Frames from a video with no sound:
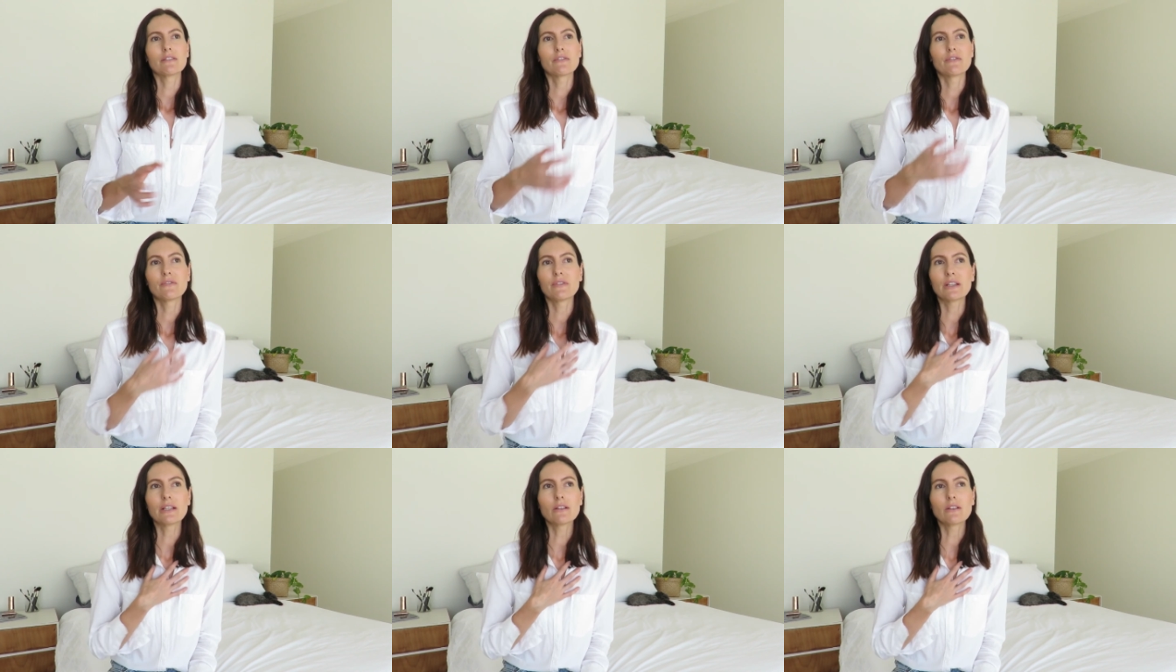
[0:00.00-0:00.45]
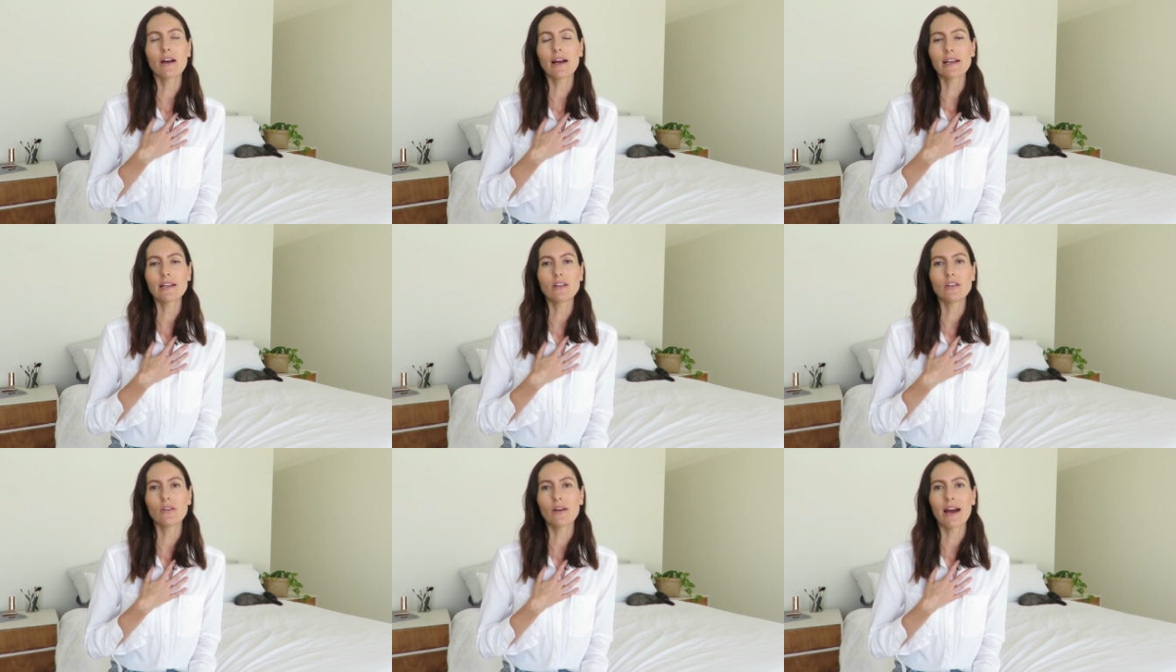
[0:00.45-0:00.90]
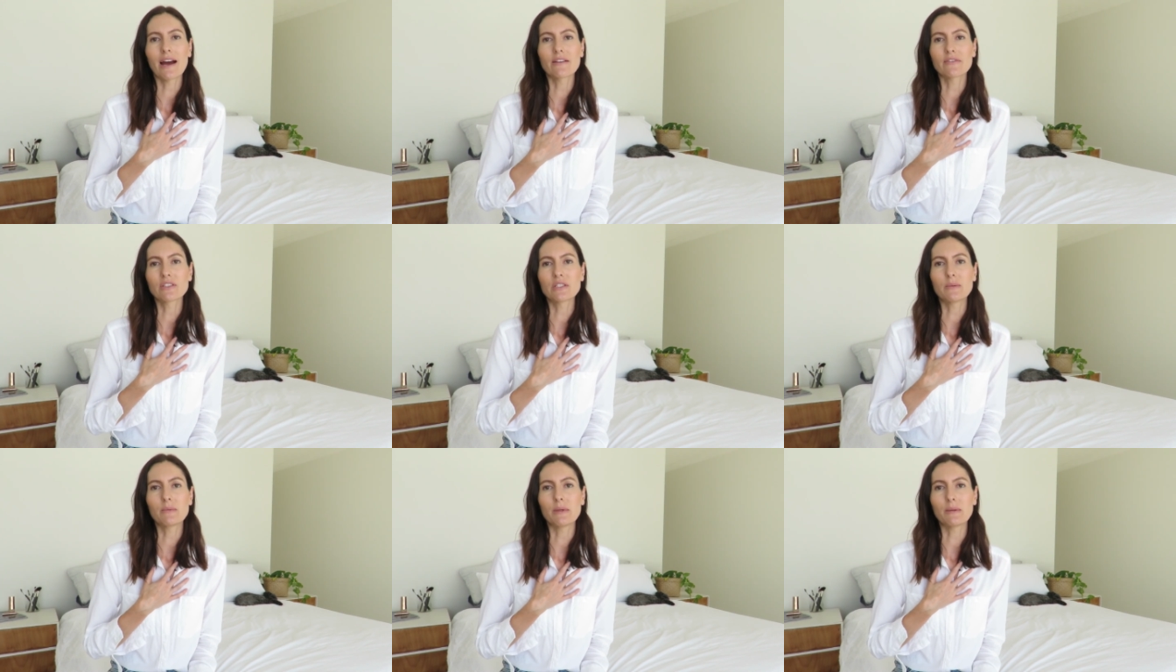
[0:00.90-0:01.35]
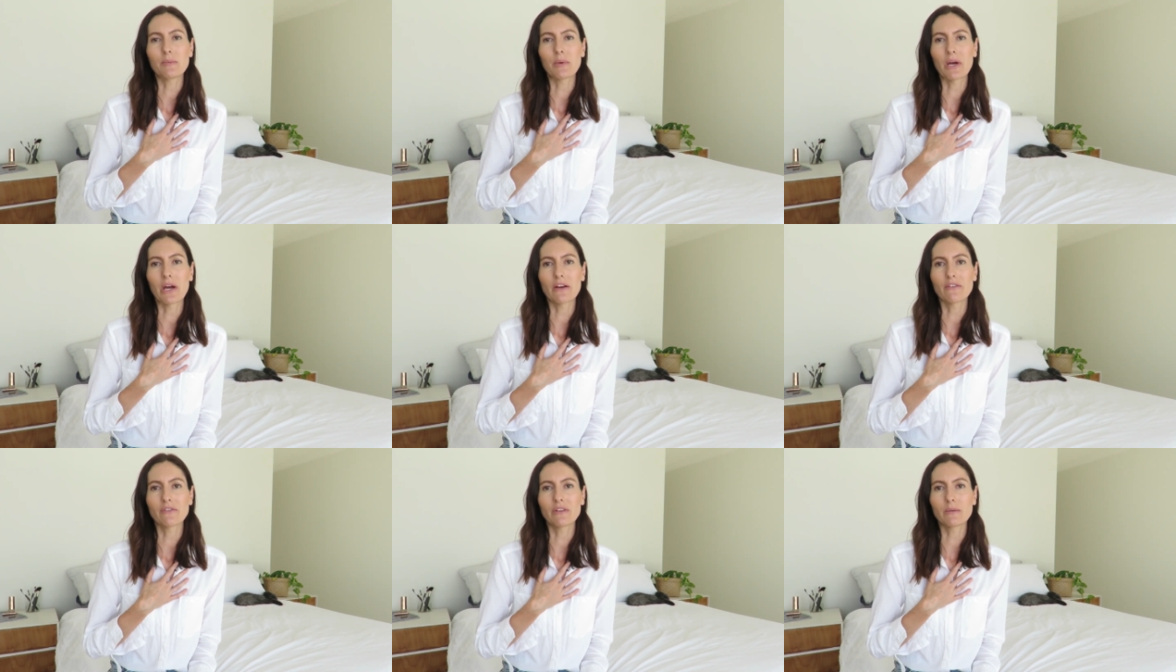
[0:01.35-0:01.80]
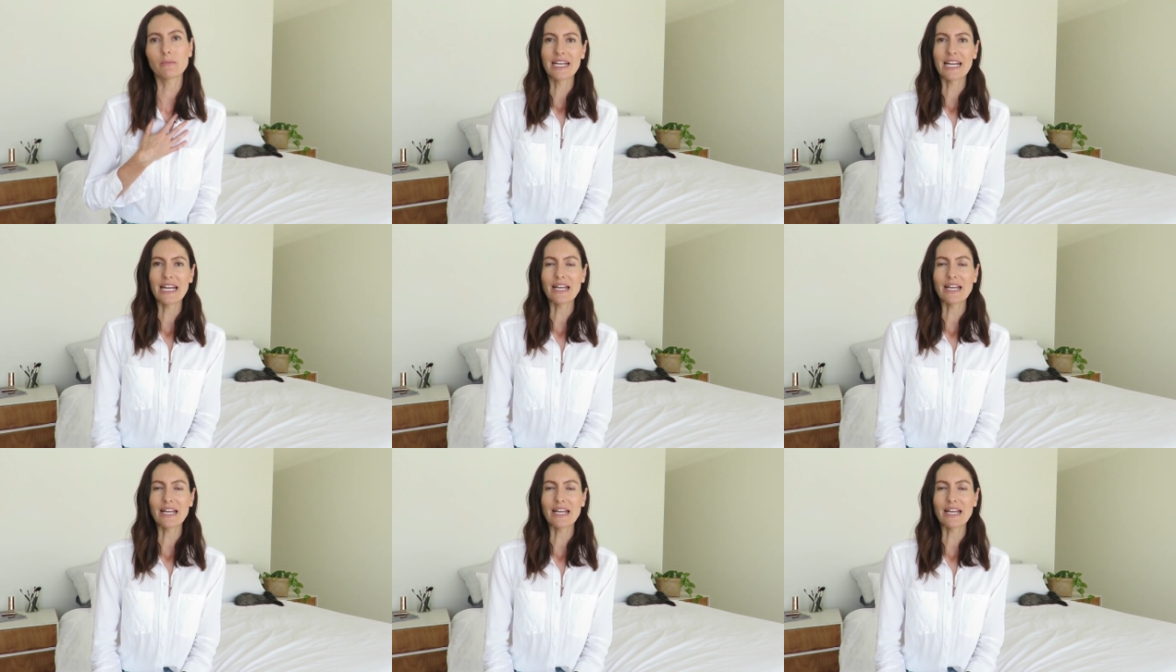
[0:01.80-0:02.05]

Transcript: feel like you have to be perfect.